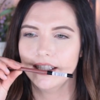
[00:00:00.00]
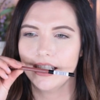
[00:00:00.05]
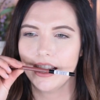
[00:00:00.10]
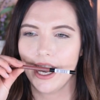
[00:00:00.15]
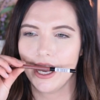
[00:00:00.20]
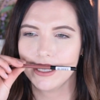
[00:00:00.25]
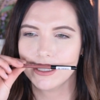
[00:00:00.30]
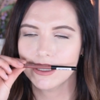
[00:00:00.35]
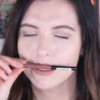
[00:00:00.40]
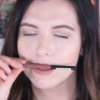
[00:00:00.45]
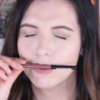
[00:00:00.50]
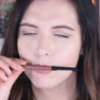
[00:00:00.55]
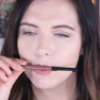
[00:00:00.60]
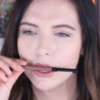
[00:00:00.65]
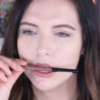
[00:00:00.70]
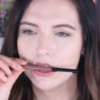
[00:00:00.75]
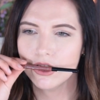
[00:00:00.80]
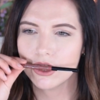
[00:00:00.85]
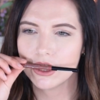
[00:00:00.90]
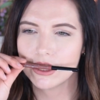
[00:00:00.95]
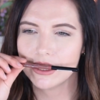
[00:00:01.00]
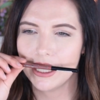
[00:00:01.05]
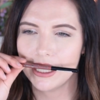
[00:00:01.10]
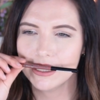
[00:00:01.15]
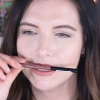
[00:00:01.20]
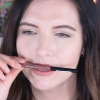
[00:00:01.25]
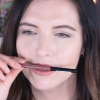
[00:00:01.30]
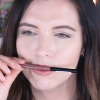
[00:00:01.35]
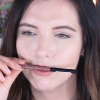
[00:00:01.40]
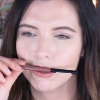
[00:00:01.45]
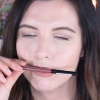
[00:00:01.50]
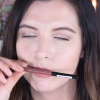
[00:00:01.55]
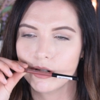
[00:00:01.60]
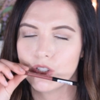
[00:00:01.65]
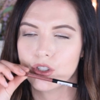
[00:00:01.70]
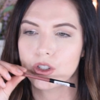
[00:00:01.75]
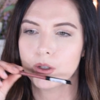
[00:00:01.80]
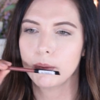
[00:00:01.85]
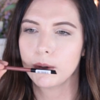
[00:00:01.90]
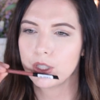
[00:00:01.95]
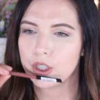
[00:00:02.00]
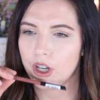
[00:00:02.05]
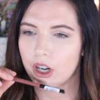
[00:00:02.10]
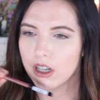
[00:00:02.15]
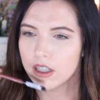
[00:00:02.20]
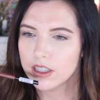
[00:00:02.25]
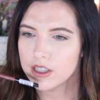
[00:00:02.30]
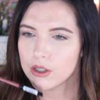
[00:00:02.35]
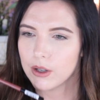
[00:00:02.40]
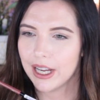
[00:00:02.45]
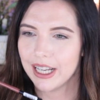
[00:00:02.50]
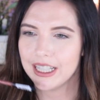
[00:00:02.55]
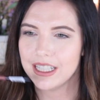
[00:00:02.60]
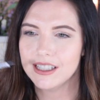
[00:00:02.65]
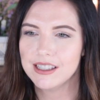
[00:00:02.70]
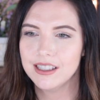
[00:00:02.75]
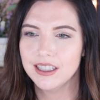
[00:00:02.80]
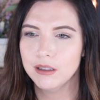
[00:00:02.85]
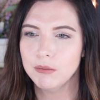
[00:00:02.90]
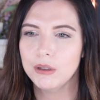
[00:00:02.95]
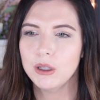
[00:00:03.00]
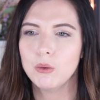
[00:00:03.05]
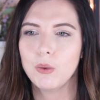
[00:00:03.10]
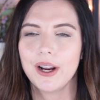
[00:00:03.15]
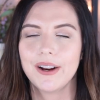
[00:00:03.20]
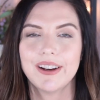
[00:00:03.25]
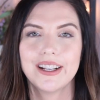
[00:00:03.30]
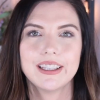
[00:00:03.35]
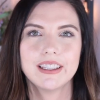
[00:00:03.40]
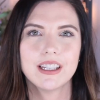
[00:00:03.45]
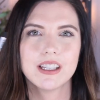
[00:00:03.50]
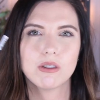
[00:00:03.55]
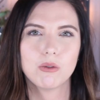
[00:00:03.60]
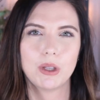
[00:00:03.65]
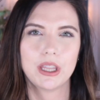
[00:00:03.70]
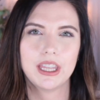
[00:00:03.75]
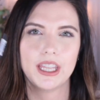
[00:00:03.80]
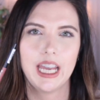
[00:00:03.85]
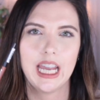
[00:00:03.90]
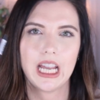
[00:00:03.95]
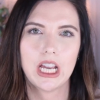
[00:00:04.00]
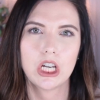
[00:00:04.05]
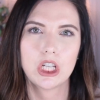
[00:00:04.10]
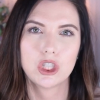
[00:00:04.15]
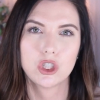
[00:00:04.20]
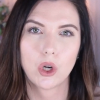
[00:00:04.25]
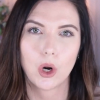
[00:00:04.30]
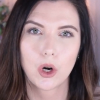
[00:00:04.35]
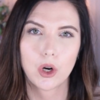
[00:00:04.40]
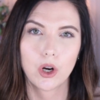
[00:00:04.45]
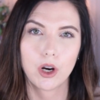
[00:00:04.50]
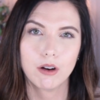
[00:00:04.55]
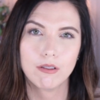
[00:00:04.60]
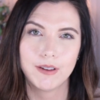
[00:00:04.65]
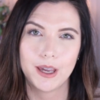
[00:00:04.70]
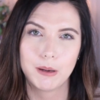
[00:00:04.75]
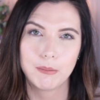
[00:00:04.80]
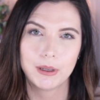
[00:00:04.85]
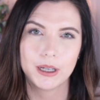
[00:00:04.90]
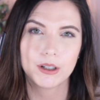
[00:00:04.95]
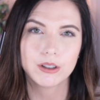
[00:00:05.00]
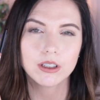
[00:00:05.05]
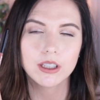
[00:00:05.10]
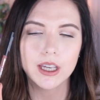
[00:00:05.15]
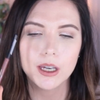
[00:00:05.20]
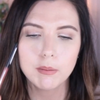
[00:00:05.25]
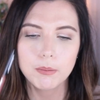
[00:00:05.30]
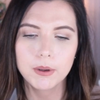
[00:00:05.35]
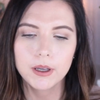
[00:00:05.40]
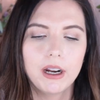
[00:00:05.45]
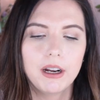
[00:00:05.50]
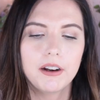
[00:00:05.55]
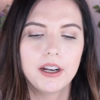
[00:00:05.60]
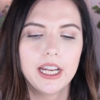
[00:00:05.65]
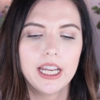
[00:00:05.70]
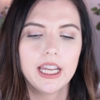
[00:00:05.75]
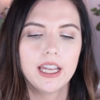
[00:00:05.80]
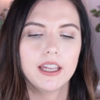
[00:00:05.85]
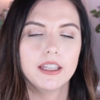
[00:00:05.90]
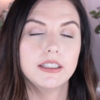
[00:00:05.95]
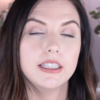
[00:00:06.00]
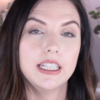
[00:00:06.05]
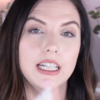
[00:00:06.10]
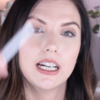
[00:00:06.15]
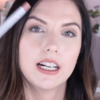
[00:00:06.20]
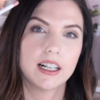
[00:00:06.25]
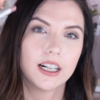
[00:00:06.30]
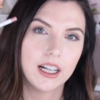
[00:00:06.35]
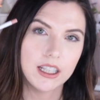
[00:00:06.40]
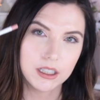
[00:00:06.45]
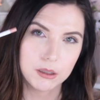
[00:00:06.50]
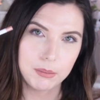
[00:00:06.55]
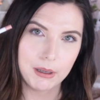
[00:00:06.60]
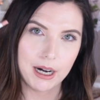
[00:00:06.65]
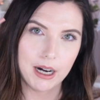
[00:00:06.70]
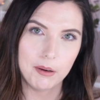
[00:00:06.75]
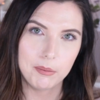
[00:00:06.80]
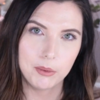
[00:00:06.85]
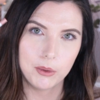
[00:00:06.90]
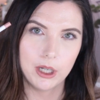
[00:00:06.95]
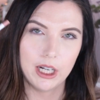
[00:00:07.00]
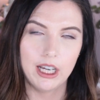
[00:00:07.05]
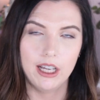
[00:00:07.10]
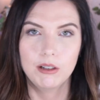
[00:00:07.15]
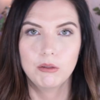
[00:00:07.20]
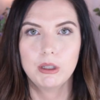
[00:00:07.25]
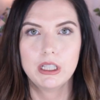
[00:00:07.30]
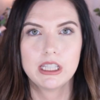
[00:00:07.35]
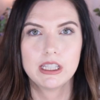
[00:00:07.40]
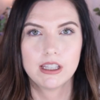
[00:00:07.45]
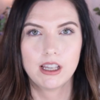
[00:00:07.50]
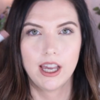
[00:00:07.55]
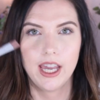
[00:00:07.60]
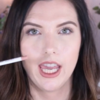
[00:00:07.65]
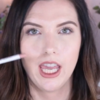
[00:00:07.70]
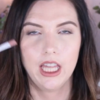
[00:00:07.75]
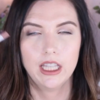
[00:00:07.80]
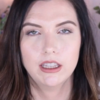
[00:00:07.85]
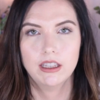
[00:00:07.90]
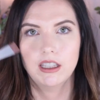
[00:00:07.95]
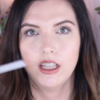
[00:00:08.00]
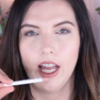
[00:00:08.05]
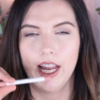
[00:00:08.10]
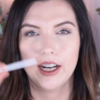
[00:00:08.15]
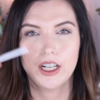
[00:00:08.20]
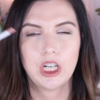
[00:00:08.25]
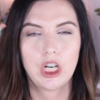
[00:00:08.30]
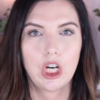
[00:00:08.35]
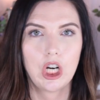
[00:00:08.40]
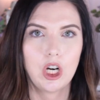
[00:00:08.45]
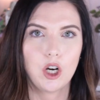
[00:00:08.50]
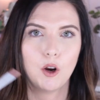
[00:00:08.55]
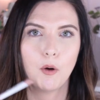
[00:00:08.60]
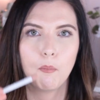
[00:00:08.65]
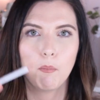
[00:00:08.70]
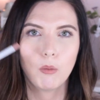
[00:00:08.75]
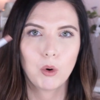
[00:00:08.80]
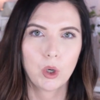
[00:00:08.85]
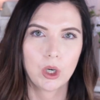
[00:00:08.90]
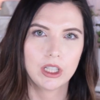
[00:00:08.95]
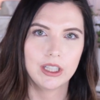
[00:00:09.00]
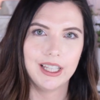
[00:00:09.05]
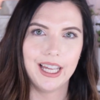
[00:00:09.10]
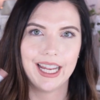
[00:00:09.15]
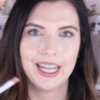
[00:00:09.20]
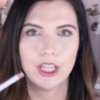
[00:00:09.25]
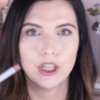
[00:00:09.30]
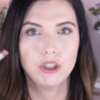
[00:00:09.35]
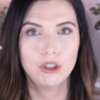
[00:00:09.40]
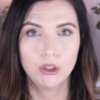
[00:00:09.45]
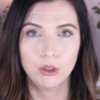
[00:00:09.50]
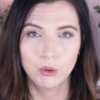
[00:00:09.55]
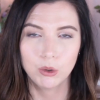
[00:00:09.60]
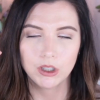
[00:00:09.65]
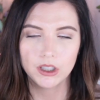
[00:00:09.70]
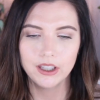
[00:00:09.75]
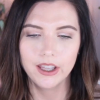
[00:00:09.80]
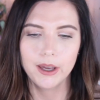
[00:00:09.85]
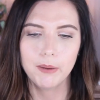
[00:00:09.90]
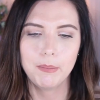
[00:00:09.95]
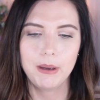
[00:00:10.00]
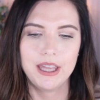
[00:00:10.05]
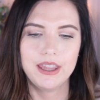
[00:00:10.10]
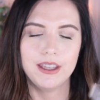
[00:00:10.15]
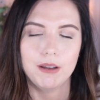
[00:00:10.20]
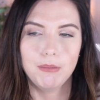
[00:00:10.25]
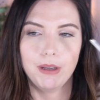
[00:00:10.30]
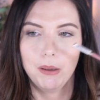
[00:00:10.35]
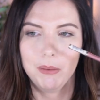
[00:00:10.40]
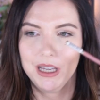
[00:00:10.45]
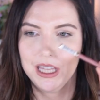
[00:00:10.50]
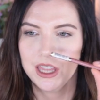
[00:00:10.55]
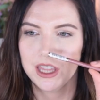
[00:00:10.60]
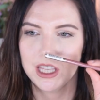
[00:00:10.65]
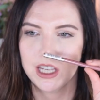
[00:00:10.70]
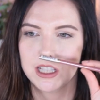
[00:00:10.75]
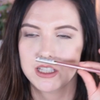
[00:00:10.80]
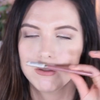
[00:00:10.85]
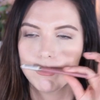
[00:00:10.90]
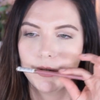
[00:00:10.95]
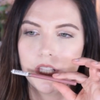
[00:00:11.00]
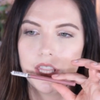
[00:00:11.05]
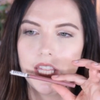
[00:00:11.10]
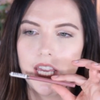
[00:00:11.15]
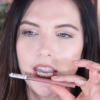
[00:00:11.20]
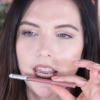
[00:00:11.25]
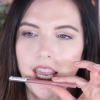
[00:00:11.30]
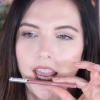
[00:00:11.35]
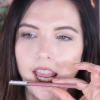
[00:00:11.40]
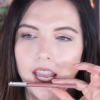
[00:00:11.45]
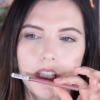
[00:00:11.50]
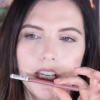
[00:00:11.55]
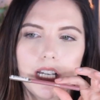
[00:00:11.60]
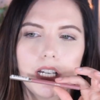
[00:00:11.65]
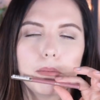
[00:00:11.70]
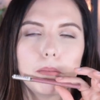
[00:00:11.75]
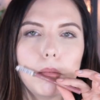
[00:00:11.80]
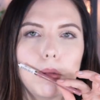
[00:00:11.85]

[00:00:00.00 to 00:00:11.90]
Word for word: the Essence one. Just the Essence one was super dark, so I could see me wearing this with like a darker vampier lip, wearing the ColourPop one with a lighter, more like nude lip, and then maybe this with a like a